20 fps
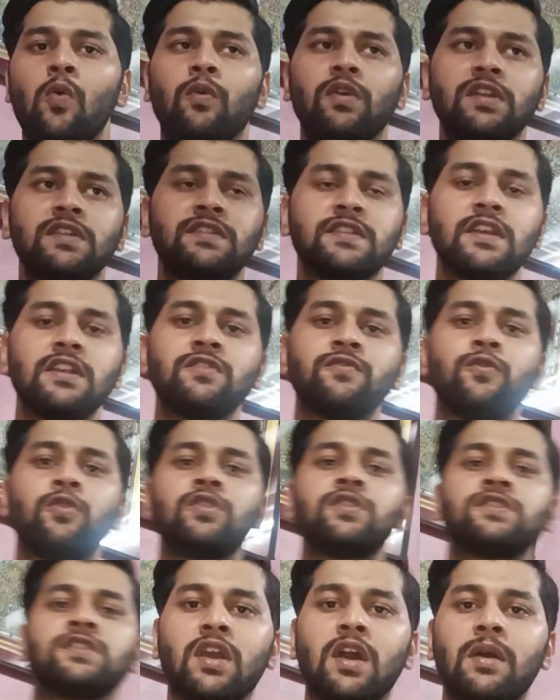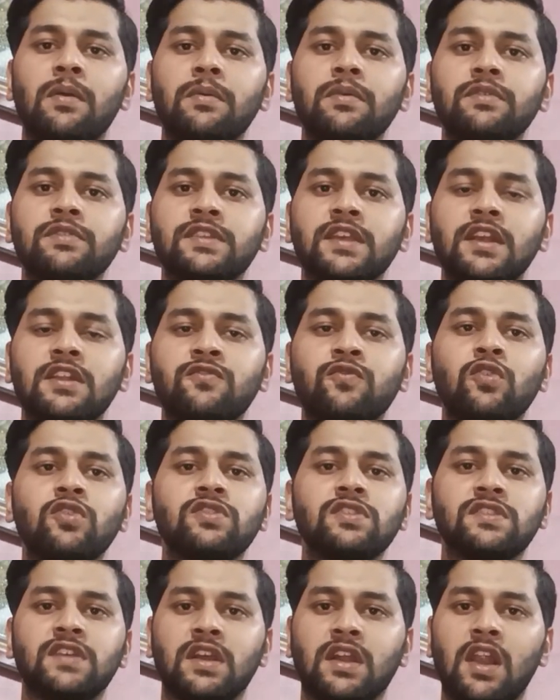What is Salesforce?
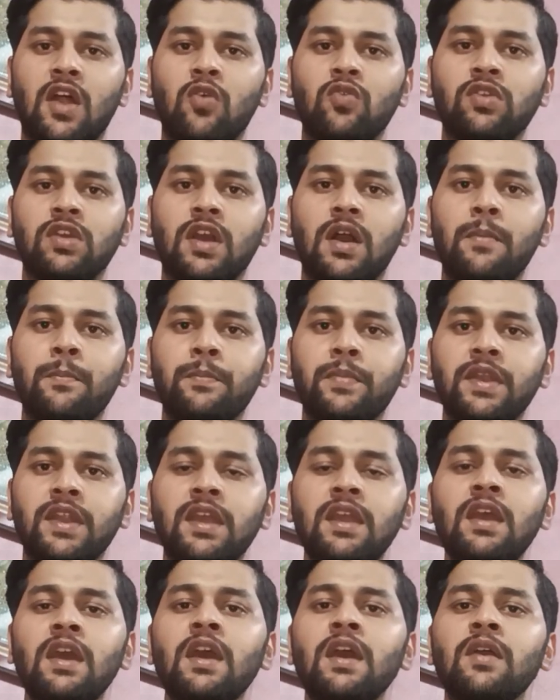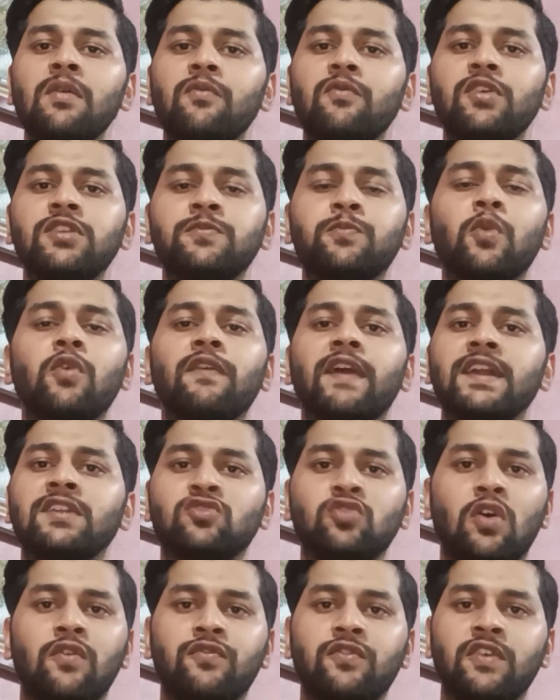Salesforce is a cloud company which
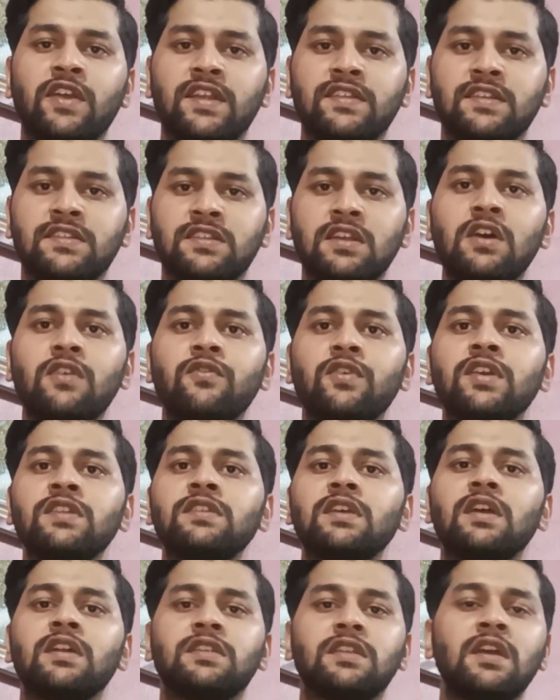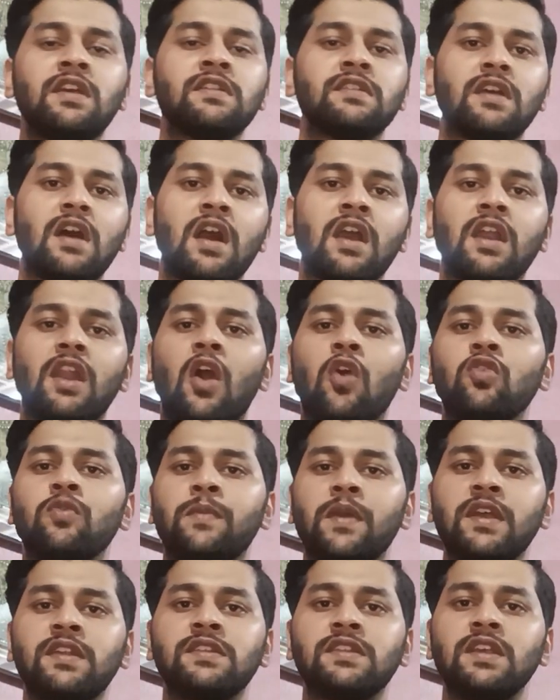provides software as a service. It is a
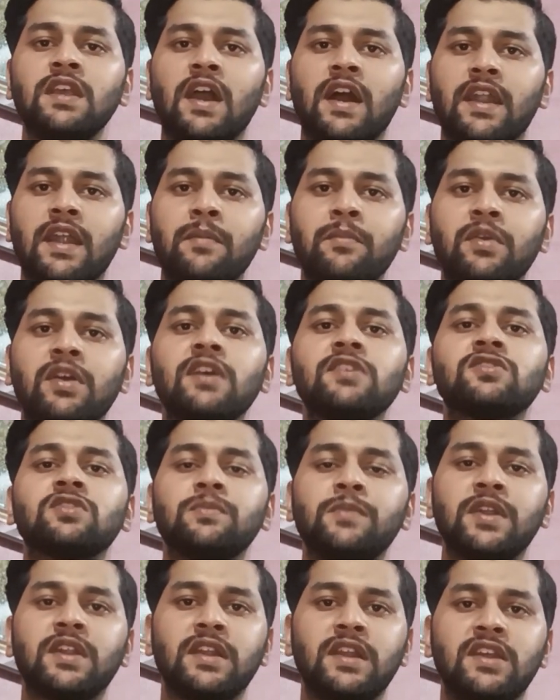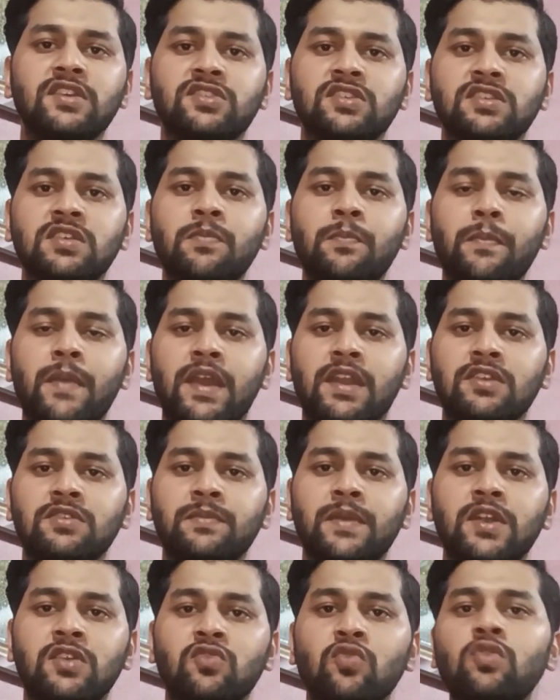cloud-based C R M, customer relationship
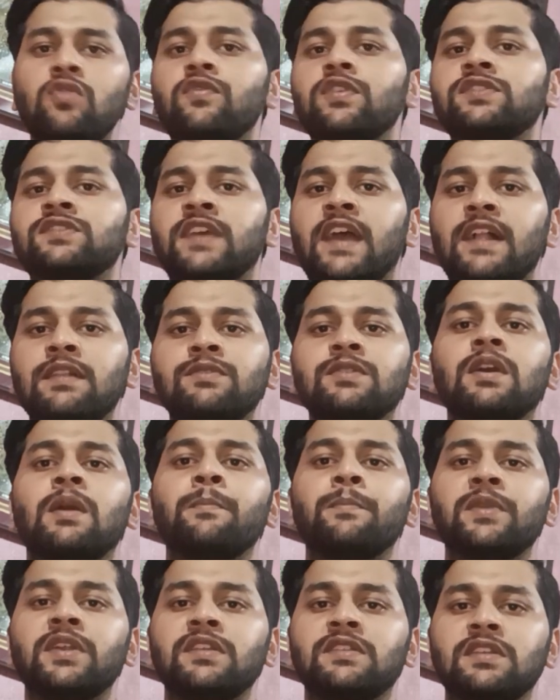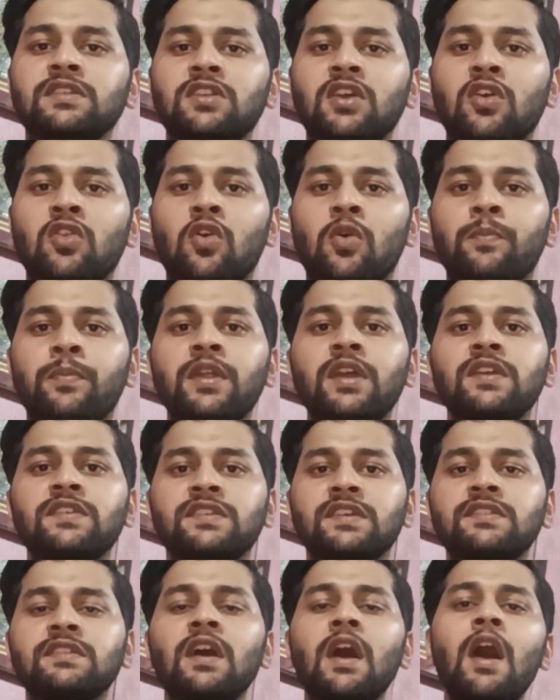management tool, which helps companies in their
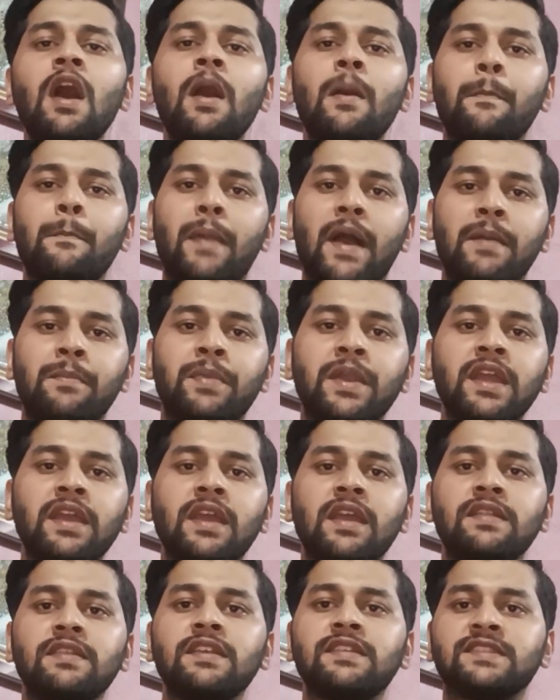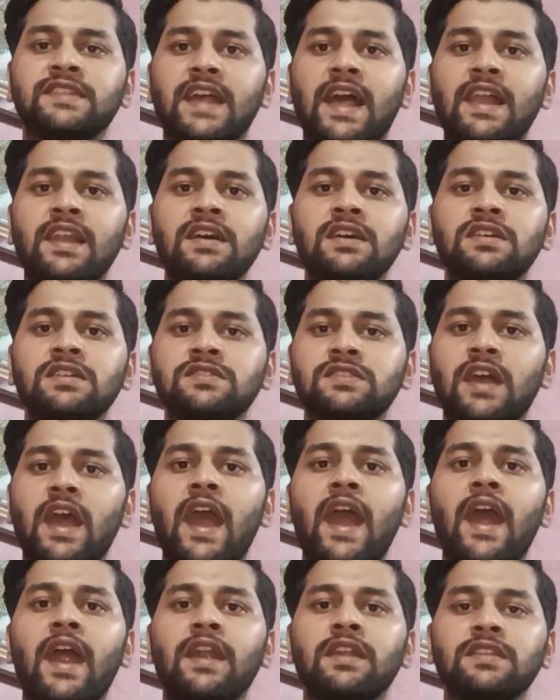operations by bringing the sellers
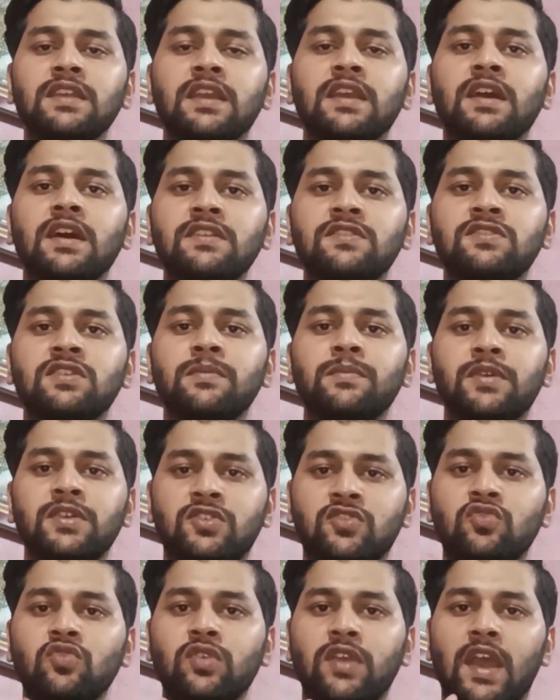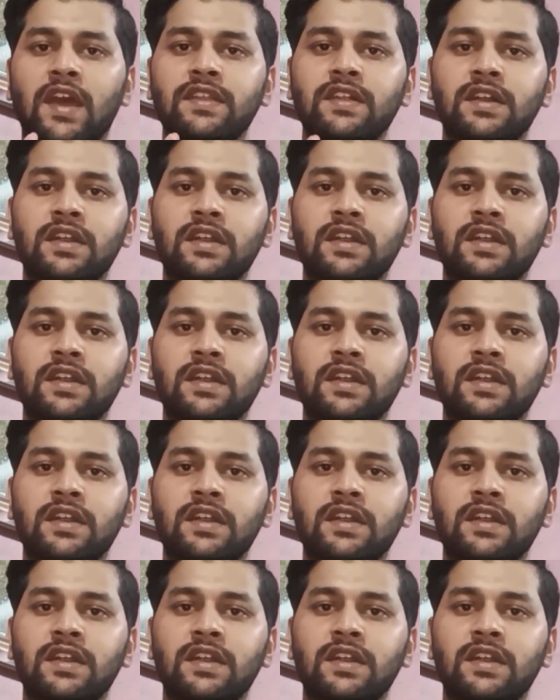and the customers together.